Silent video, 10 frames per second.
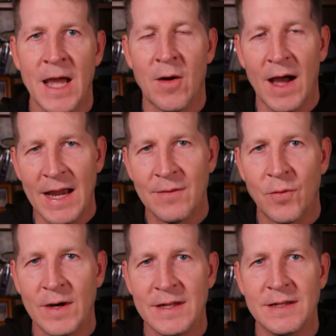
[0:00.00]
Now, I
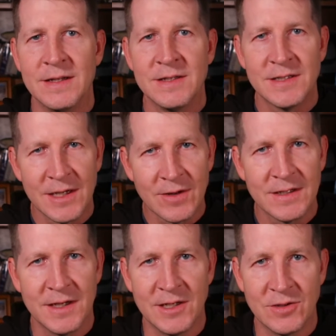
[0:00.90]
avoided
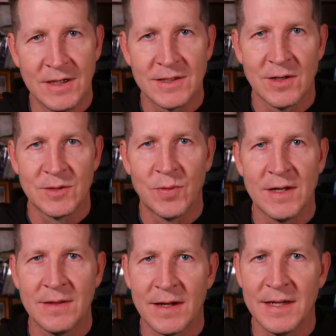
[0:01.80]
serious injury because I was
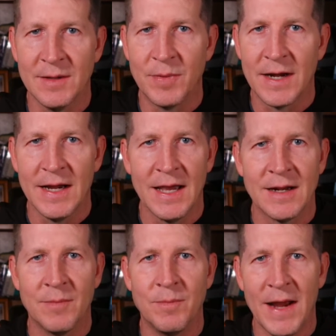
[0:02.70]
pretty lucky, but I
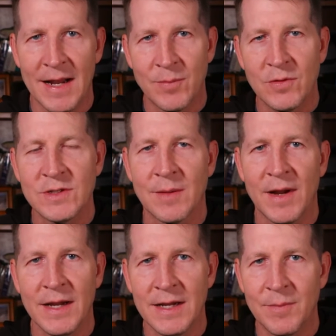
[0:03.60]
had a bad bruise on
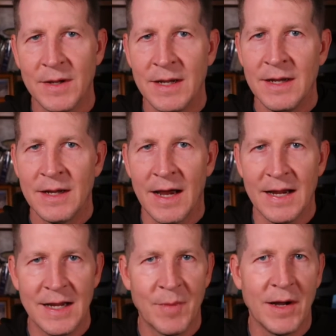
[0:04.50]
my hip.
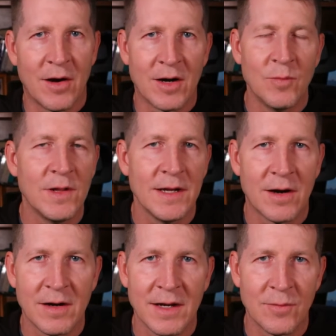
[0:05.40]
I hit my arm really
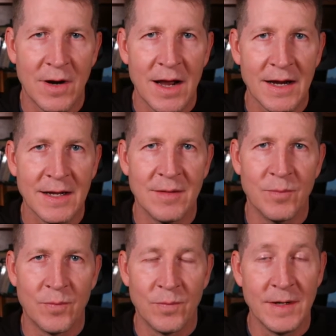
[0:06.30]
hard on a rock
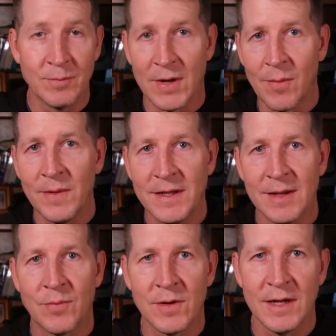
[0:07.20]
and probably
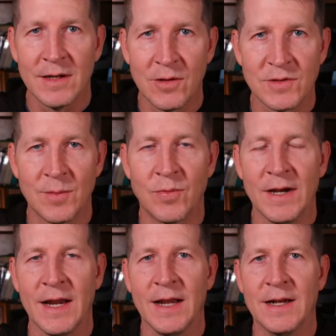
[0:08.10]
came pretty close to
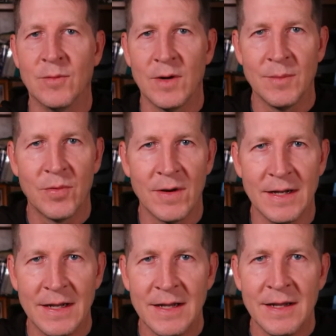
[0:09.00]
breaking it at one
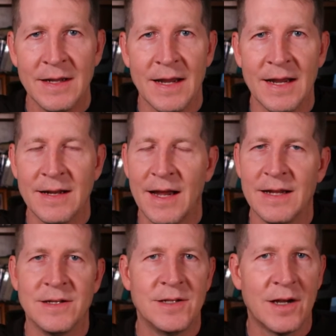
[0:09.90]
point. And I
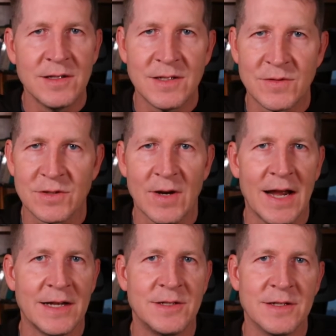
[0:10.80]
had tons of
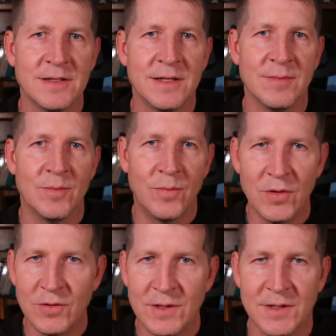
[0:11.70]
scratches and
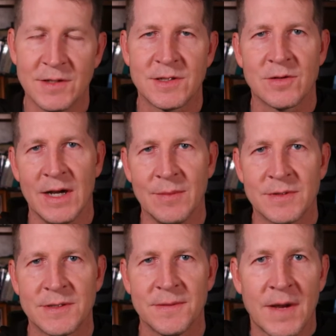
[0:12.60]
bruises and
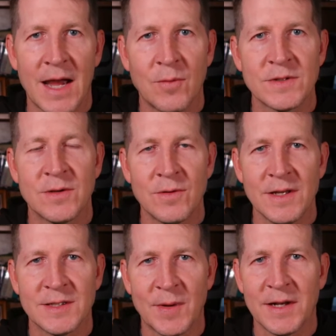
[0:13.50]
scrapes. I wasn't
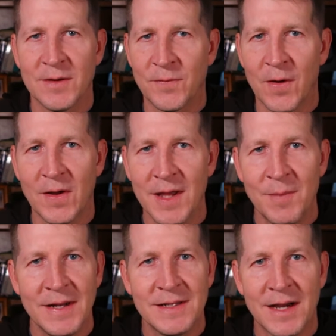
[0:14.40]
really expecting to fall that
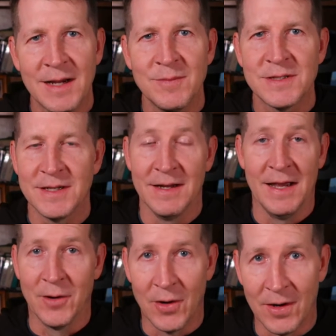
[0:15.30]
many times
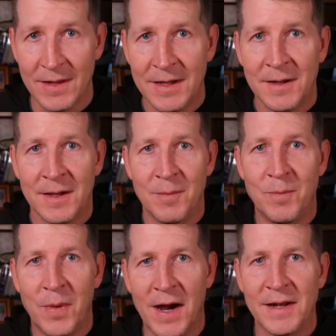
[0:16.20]
at all,
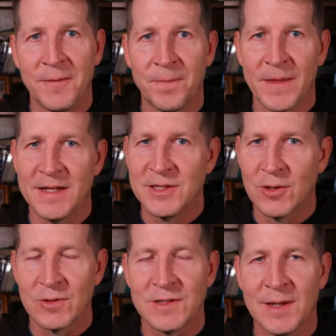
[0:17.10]
but it's
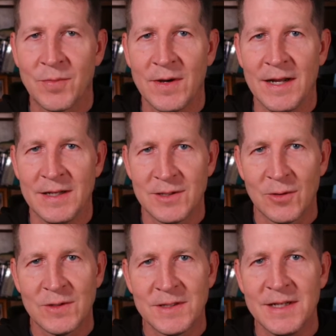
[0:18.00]
so slippery and
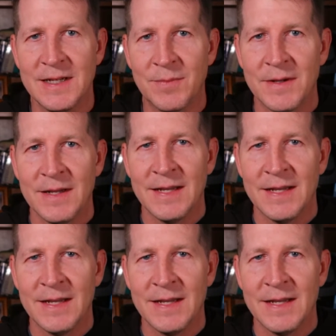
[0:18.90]
so steep